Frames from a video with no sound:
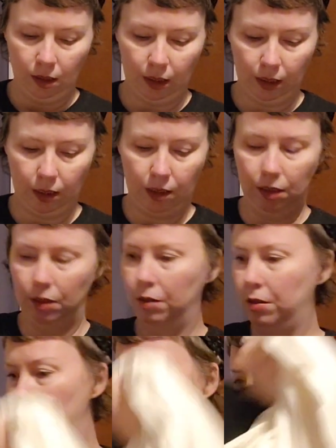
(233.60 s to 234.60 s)
And
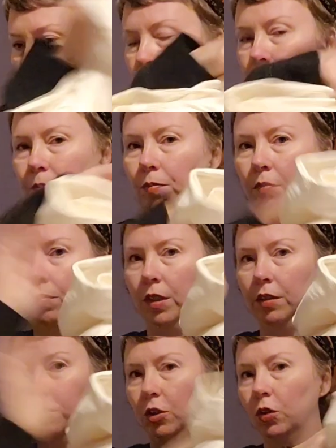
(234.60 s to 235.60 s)
so
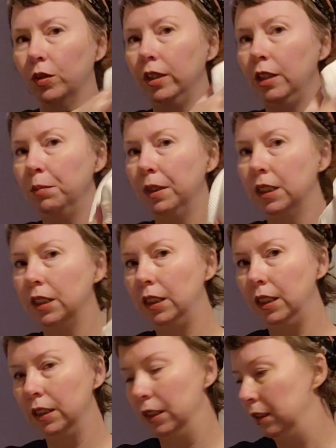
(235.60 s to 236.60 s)
this cream
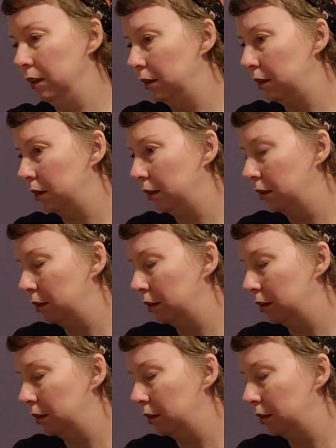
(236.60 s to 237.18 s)
knit